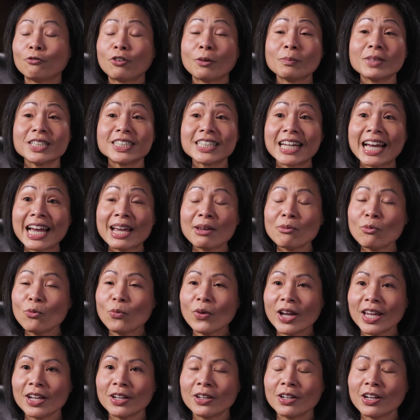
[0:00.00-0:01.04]
From the time
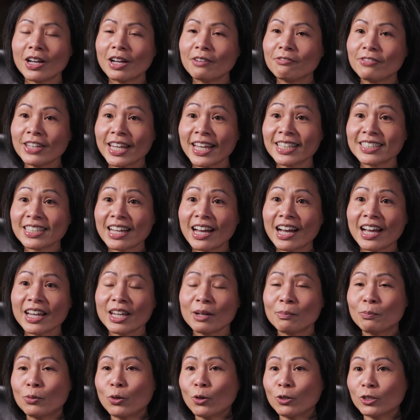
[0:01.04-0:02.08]
when VSI
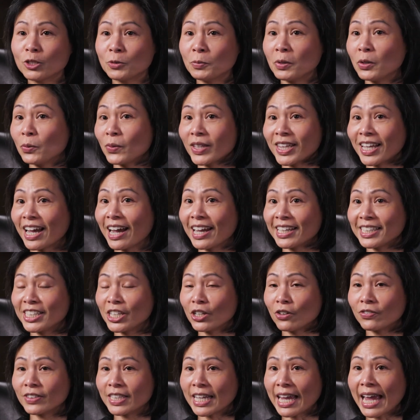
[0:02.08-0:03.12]
approached me with the idea
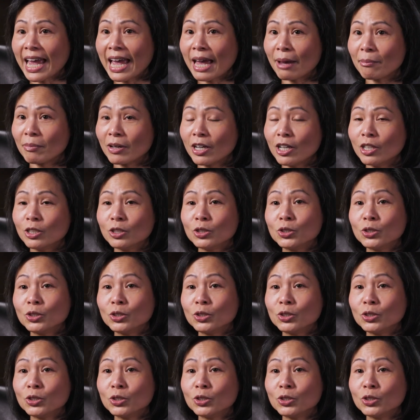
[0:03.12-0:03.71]
of the app